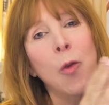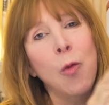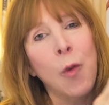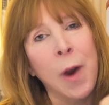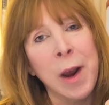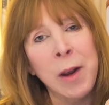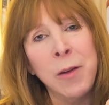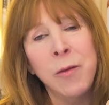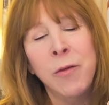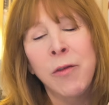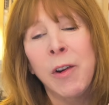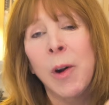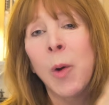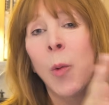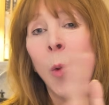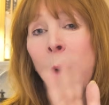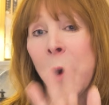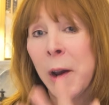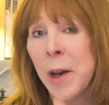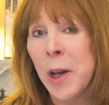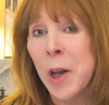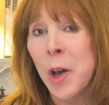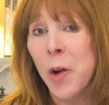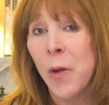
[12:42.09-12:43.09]
right in front where
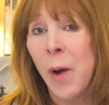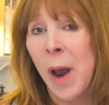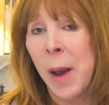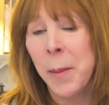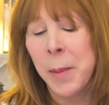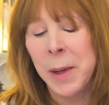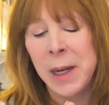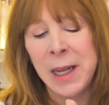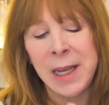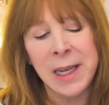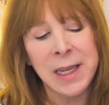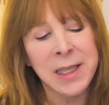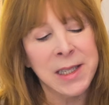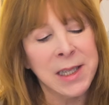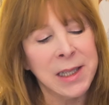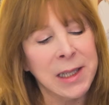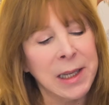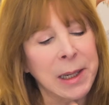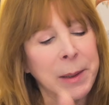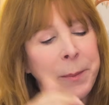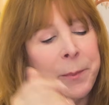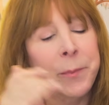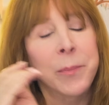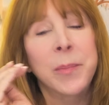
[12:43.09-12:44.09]
I could grab it
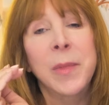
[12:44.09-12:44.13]
easily.